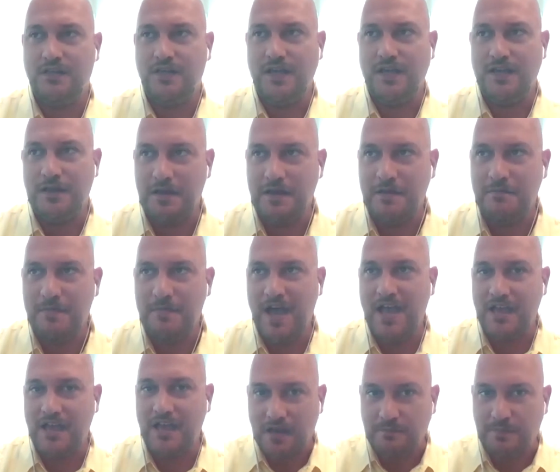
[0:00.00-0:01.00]
in
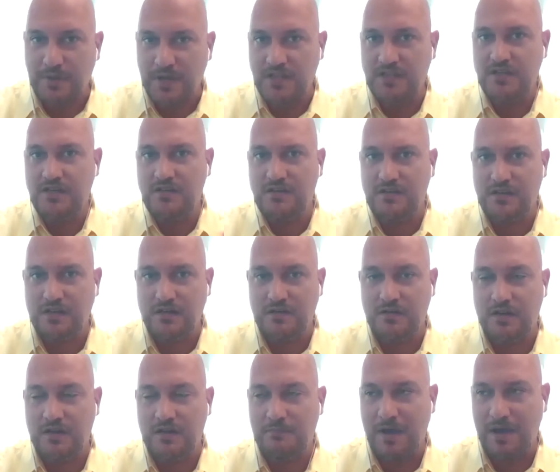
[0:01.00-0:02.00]
my opinion, and
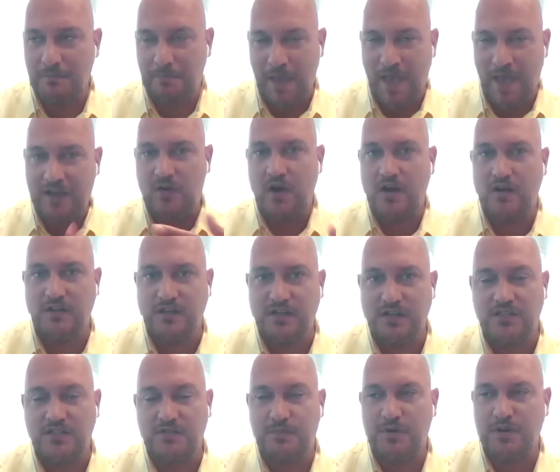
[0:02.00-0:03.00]
in my background and
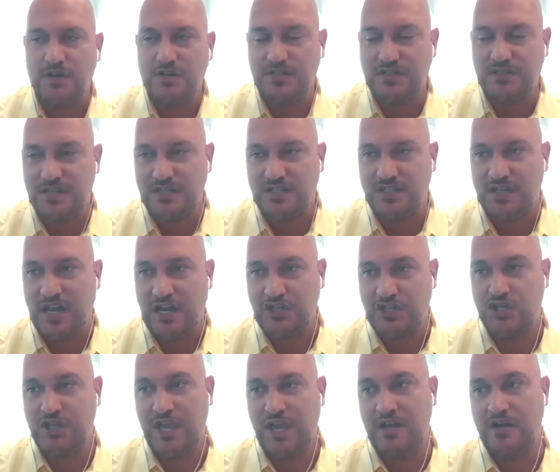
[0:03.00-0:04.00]
experiences as an
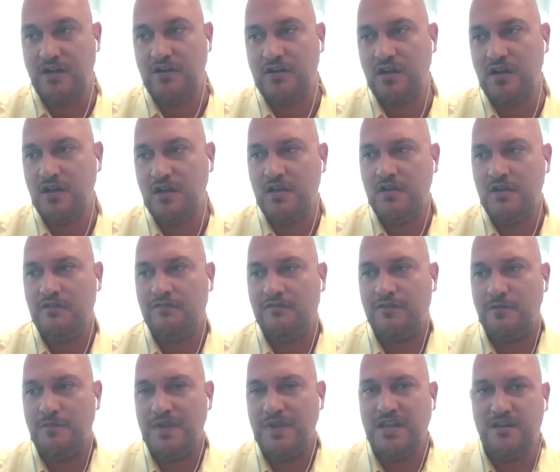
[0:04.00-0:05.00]
educator,
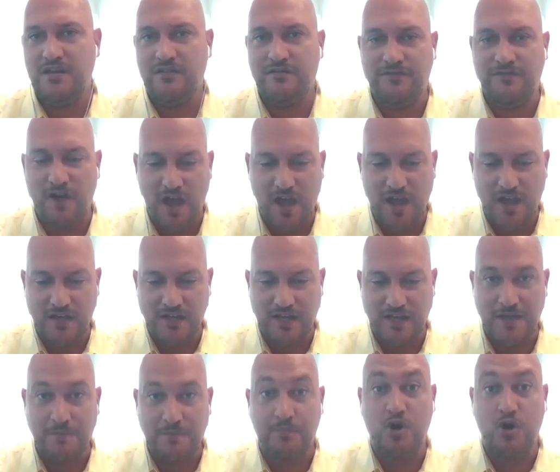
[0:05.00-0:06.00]
for me to find
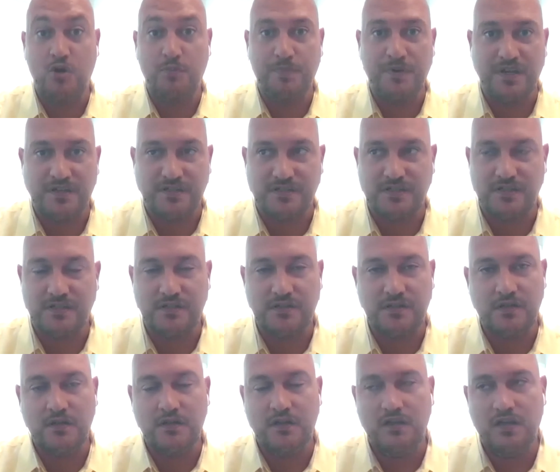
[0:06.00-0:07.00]
a purpose
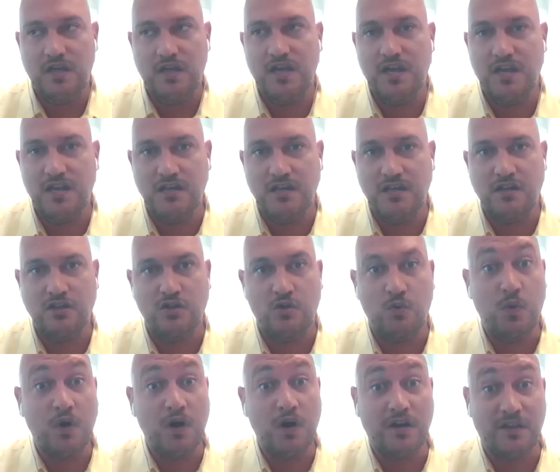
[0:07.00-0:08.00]
in the
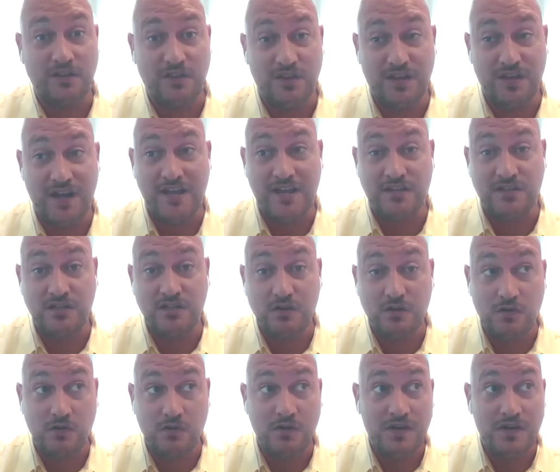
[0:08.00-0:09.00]
work that I
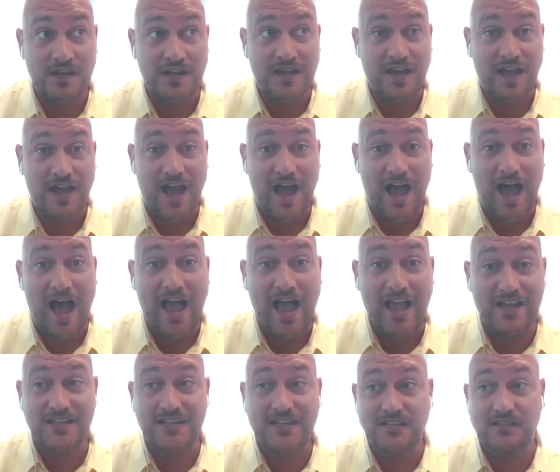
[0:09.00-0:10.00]
do,
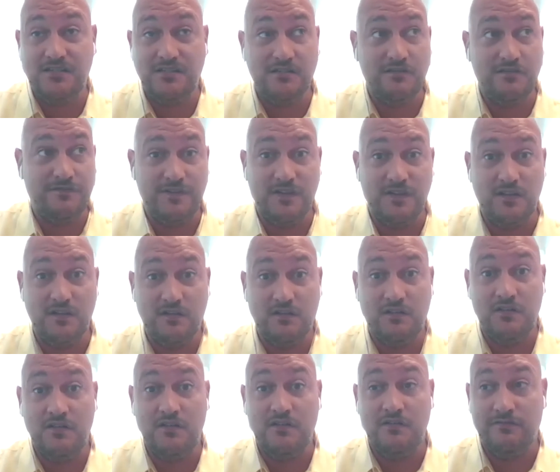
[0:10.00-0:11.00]
I need to
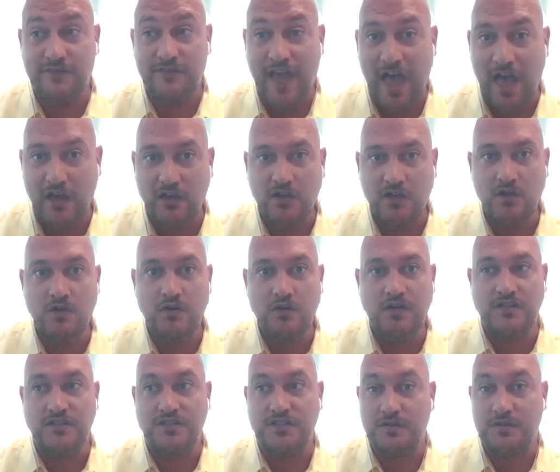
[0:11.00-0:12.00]
feel valued
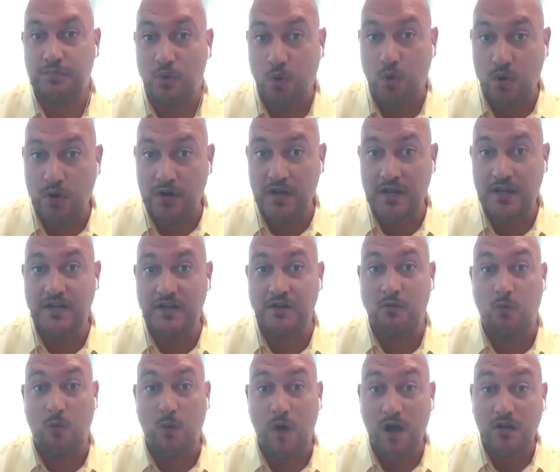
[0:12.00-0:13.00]
and supported
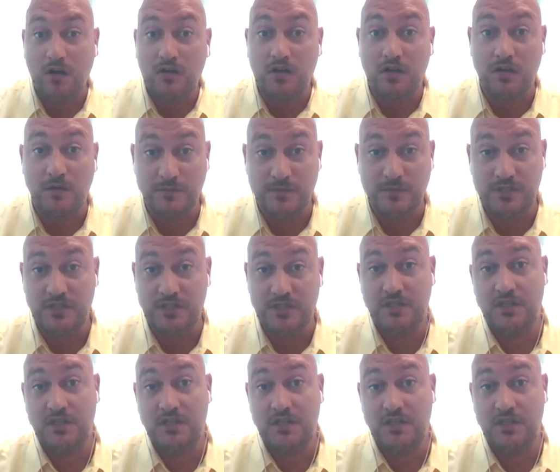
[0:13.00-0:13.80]
and welcomed